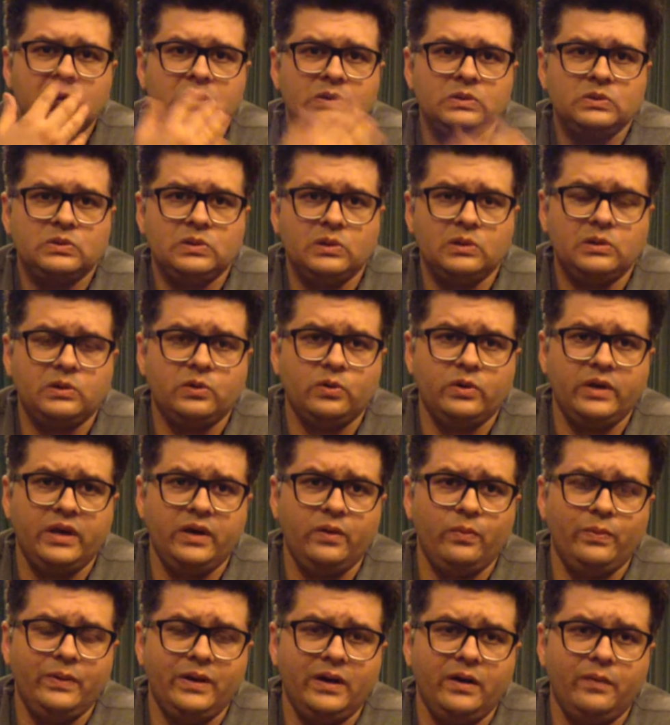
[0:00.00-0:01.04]
So today
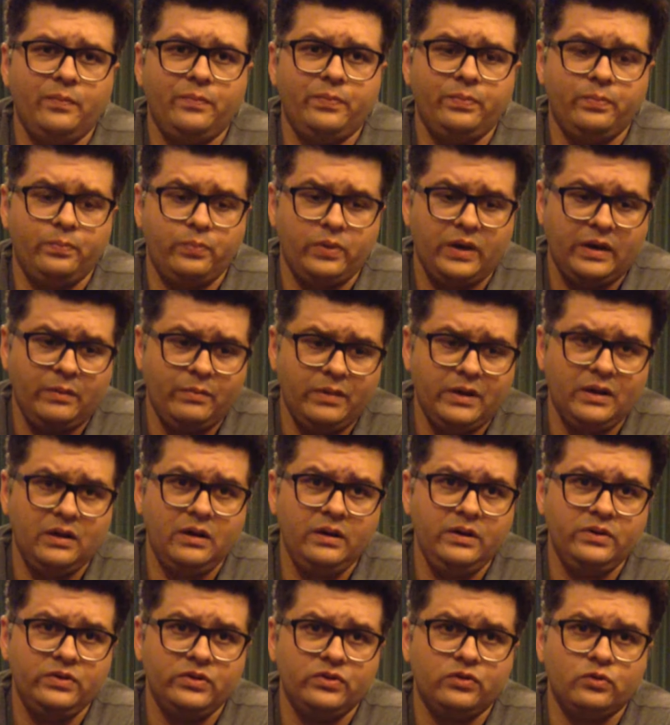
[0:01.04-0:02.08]
we are
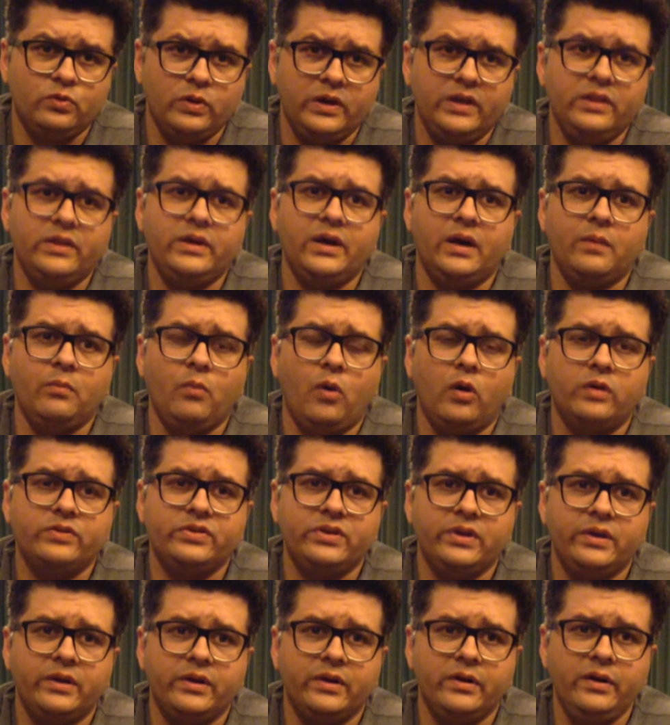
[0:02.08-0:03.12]
primarily just doing the
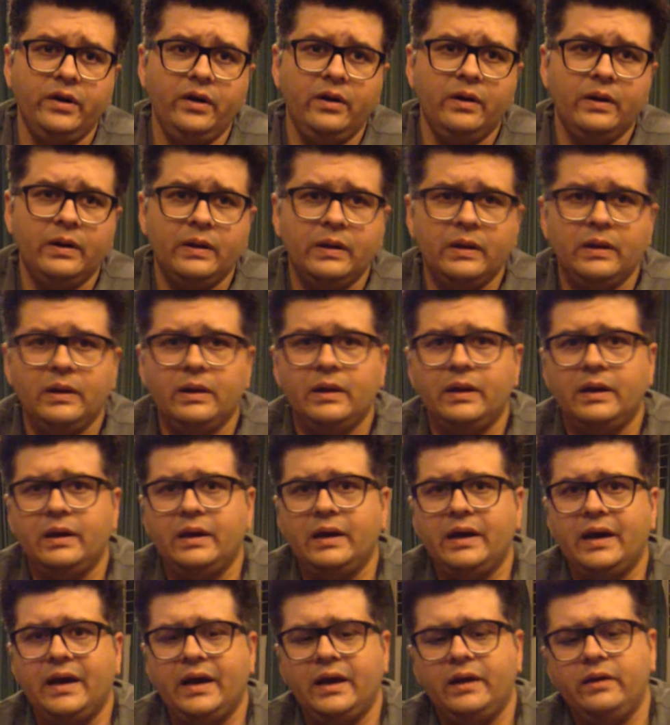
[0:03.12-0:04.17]
unboxing here,
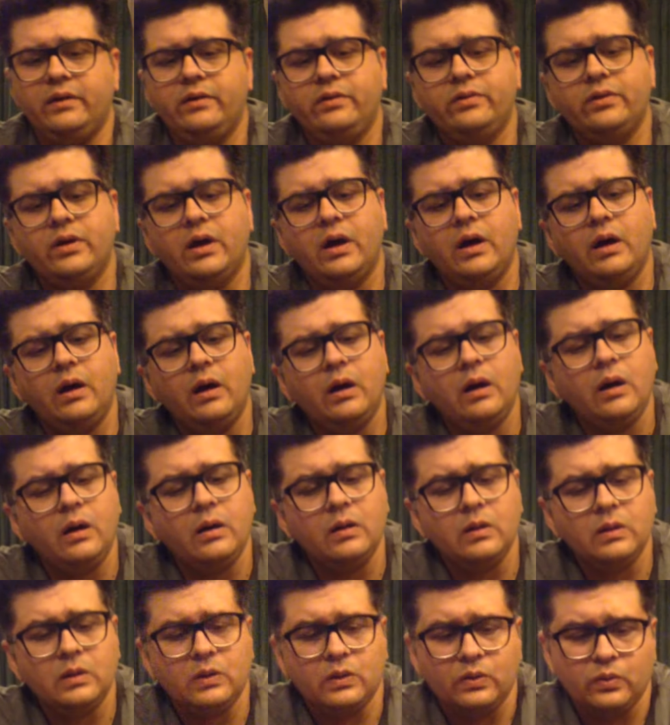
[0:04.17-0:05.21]
and
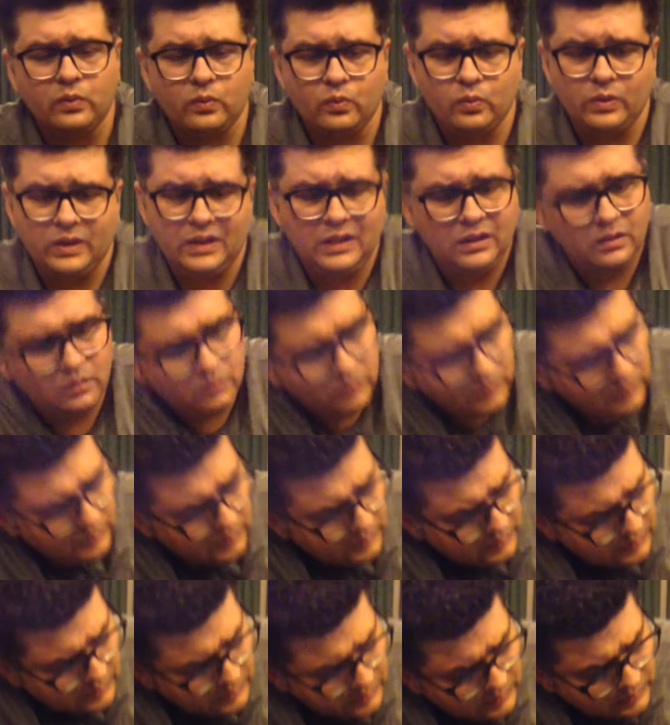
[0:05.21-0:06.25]
well,
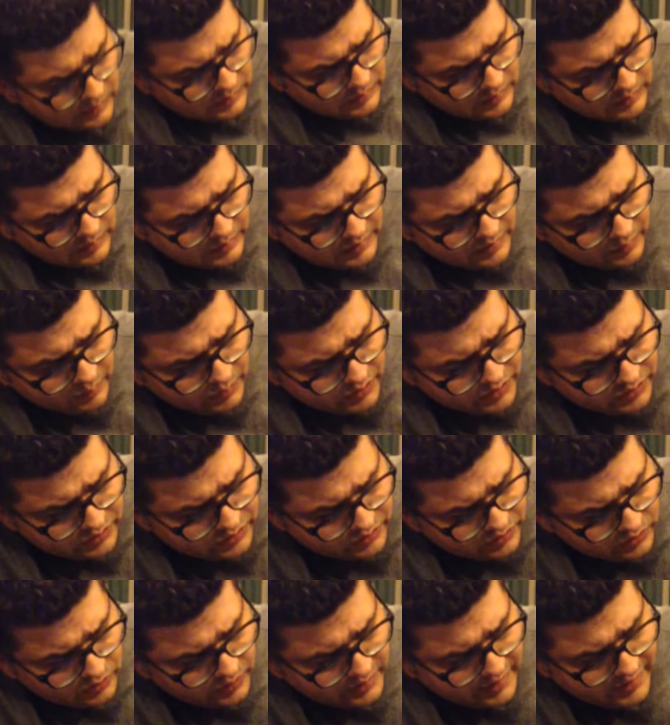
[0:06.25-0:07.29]
let me
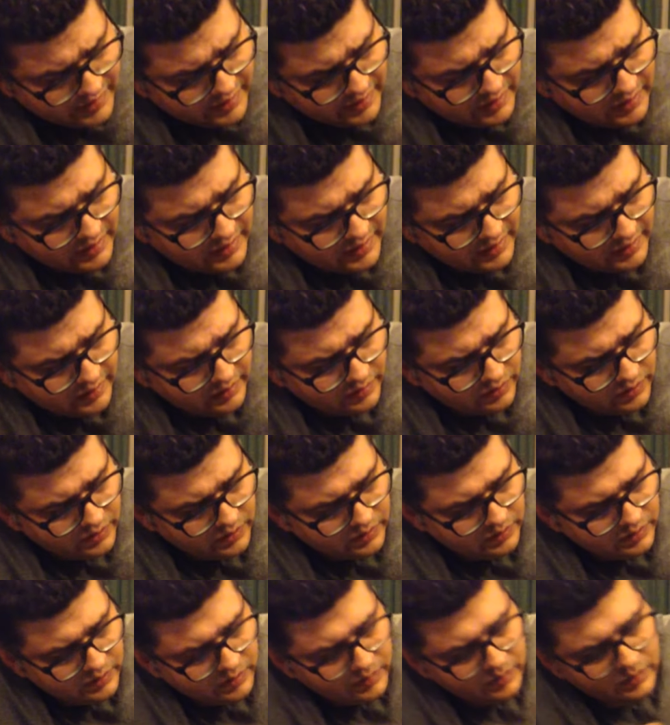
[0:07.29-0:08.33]
just go ahead and add in
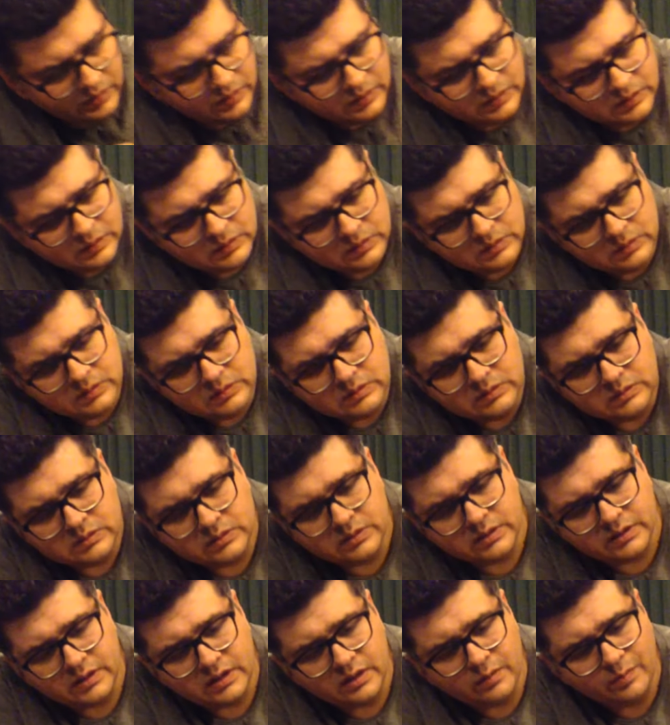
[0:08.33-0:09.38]

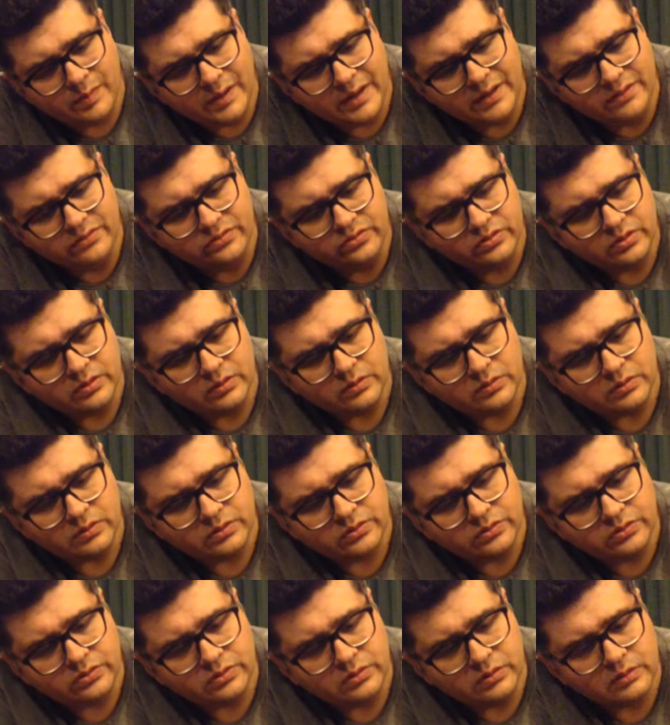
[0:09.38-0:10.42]
the keypads,
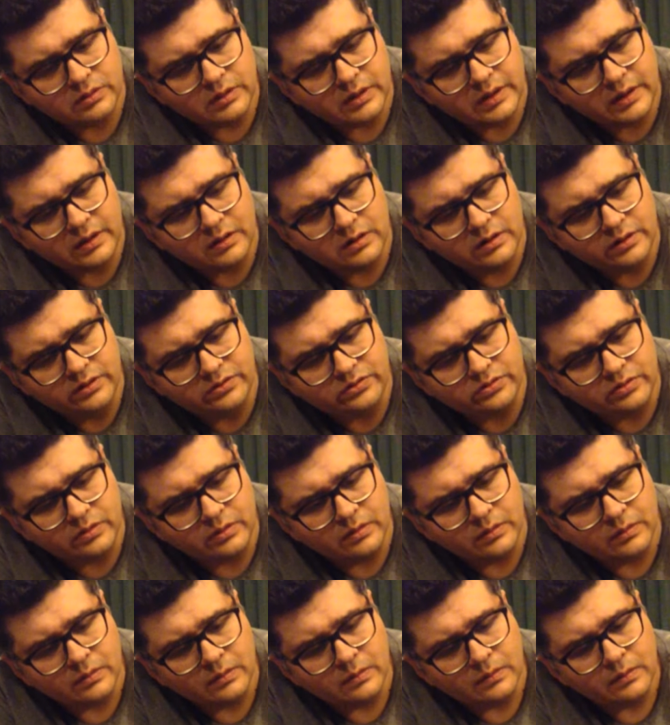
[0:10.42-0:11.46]
which is English,
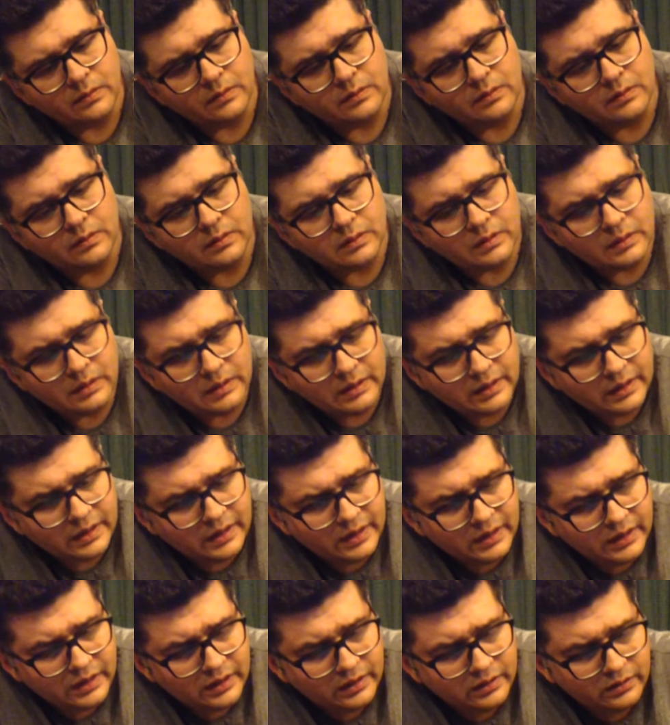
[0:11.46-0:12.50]

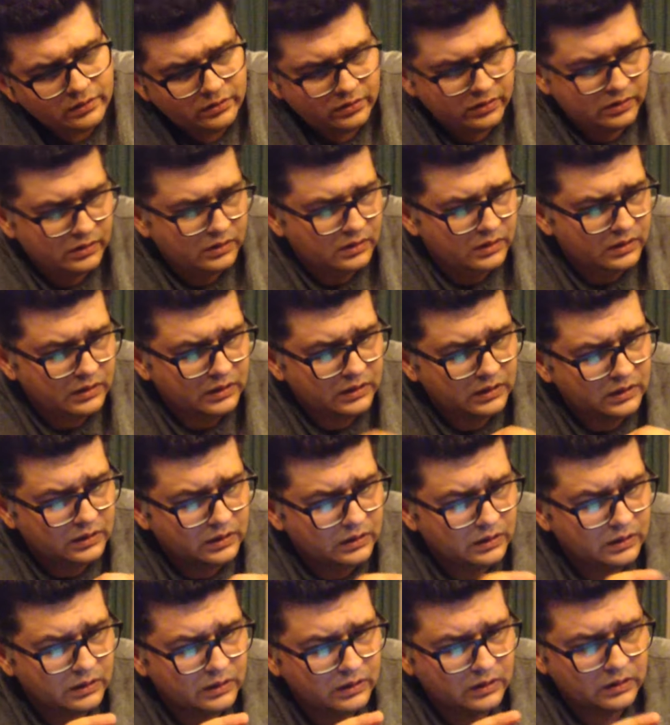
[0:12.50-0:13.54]
and
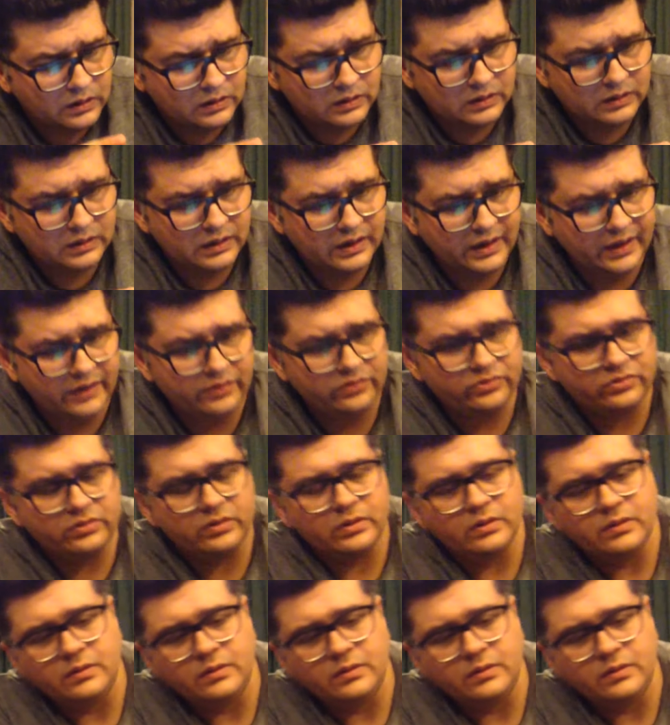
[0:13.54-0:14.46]
next.